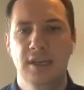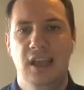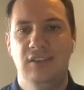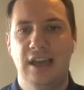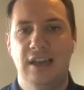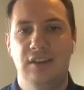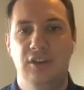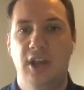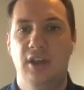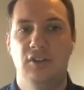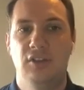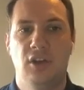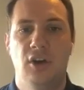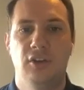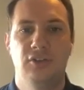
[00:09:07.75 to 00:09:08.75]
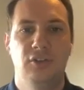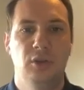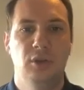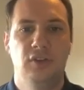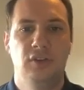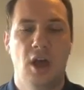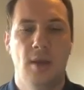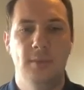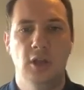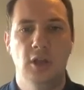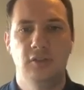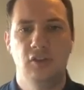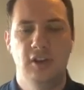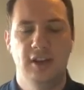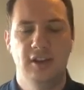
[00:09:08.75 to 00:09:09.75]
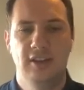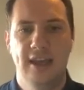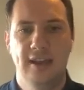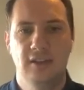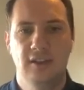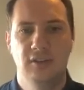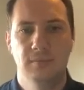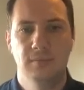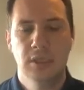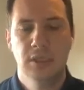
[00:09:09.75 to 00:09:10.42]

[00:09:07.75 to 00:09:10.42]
is actually going to cost you at the time you look to transact.